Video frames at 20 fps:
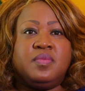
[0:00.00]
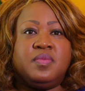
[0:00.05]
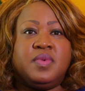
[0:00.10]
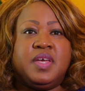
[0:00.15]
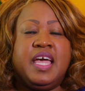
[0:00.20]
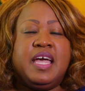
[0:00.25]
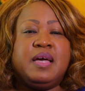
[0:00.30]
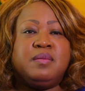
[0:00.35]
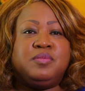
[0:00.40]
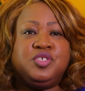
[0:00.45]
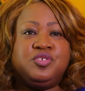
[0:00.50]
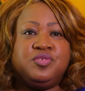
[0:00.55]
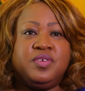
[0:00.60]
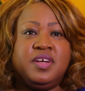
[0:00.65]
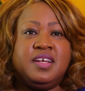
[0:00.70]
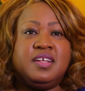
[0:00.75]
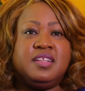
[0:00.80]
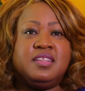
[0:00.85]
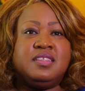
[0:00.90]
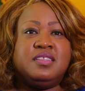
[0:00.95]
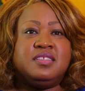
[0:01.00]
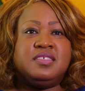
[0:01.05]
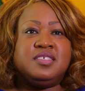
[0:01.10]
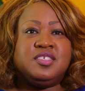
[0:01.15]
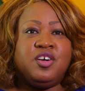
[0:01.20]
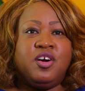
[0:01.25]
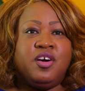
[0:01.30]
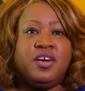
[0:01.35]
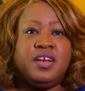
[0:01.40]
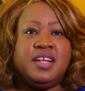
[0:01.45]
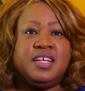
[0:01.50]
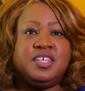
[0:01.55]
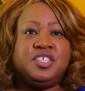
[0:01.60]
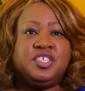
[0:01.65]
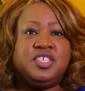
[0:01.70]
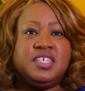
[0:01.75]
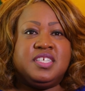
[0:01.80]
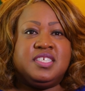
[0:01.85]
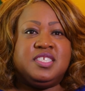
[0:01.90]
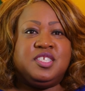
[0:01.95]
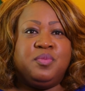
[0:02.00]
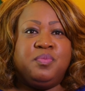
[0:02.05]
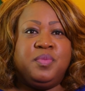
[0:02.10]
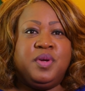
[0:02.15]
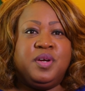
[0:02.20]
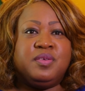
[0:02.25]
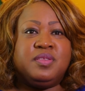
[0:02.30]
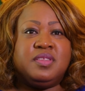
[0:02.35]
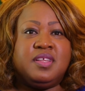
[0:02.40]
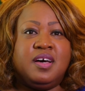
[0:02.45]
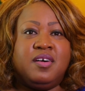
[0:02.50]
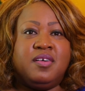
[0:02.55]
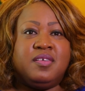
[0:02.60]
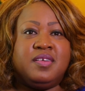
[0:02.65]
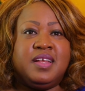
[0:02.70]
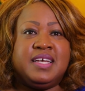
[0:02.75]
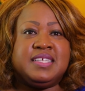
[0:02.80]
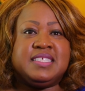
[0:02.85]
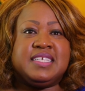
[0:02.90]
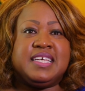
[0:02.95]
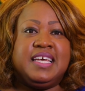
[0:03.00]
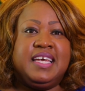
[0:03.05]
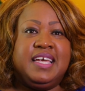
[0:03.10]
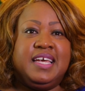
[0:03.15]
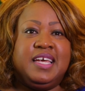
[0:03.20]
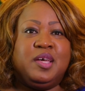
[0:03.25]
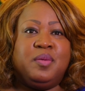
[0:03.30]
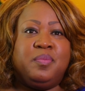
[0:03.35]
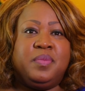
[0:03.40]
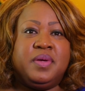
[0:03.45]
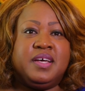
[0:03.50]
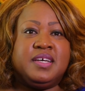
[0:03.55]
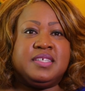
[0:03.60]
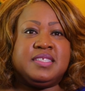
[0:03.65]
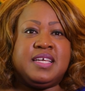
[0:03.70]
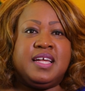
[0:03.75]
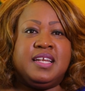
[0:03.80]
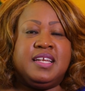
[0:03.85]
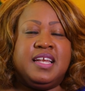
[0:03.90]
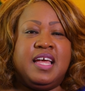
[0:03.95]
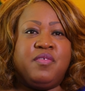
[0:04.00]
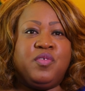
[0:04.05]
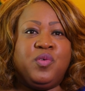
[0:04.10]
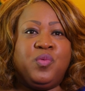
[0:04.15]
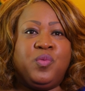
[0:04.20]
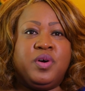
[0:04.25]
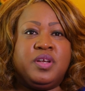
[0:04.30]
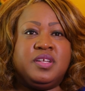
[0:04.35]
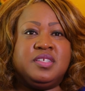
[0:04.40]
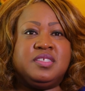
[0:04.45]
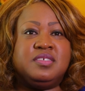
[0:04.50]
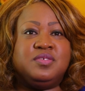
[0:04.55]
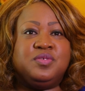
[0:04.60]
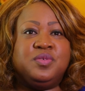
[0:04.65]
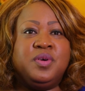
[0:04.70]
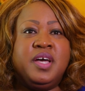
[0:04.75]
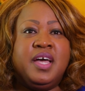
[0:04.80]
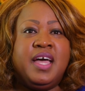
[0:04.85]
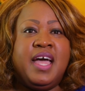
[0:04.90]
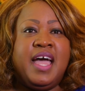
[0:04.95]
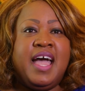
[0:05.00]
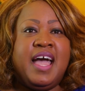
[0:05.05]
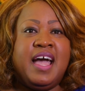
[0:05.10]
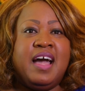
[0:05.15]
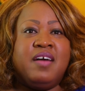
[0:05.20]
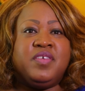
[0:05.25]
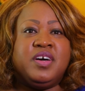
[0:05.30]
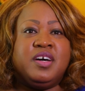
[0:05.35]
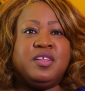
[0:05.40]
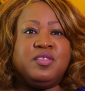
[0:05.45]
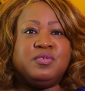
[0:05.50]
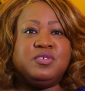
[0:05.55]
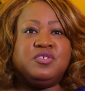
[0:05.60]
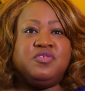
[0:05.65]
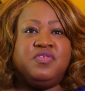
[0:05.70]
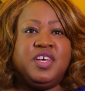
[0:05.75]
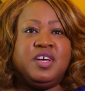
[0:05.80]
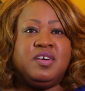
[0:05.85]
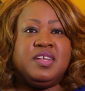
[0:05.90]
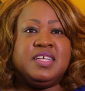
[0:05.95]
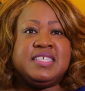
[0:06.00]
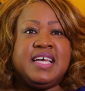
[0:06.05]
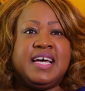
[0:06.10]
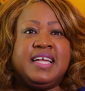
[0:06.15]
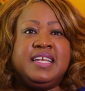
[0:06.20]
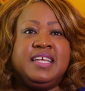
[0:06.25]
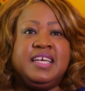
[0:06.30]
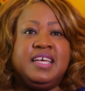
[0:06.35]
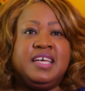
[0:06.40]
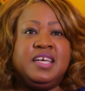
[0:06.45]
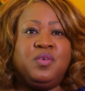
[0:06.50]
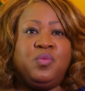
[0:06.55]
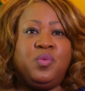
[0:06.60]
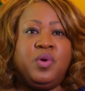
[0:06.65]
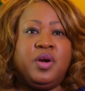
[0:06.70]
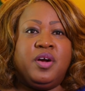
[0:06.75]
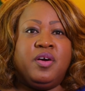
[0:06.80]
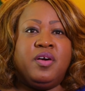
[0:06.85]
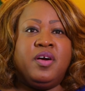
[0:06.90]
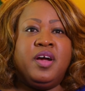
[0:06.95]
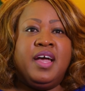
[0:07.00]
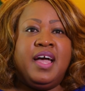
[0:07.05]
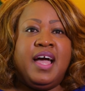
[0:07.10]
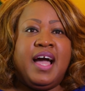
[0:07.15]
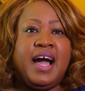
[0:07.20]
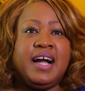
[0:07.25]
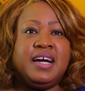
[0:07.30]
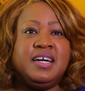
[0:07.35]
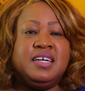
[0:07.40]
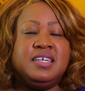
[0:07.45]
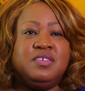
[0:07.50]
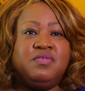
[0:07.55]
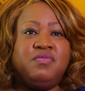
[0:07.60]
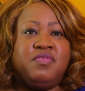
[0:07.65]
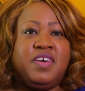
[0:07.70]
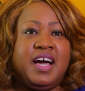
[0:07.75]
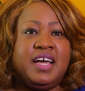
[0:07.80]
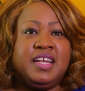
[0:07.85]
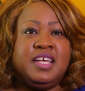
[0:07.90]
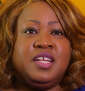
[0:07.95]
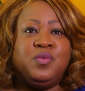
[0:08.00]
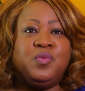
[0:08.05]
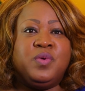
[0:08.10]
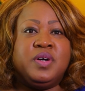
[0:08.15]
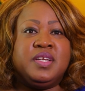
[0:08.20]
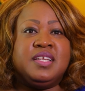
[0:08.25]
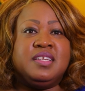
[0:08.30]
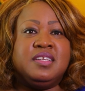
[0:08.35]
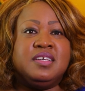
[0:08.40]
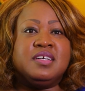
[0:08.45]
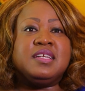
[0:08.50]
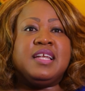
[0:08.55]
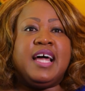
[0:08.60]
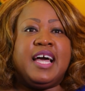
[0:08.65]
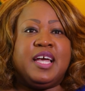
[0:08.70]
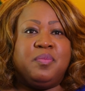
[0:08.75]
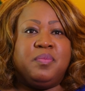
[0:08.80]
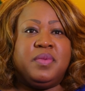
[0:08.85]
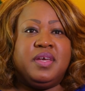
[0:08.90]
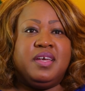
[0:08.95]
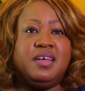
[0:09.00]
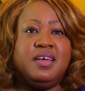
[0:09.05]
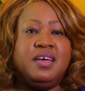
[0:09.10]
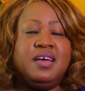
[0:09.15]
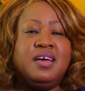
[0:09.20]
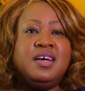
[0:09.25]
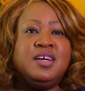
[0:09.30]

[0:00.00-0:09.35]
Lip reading: Camp Strand started as just a mere thought as a kid because I never wanted to have others feel as I did, where I couldn't find anyone that looked like me.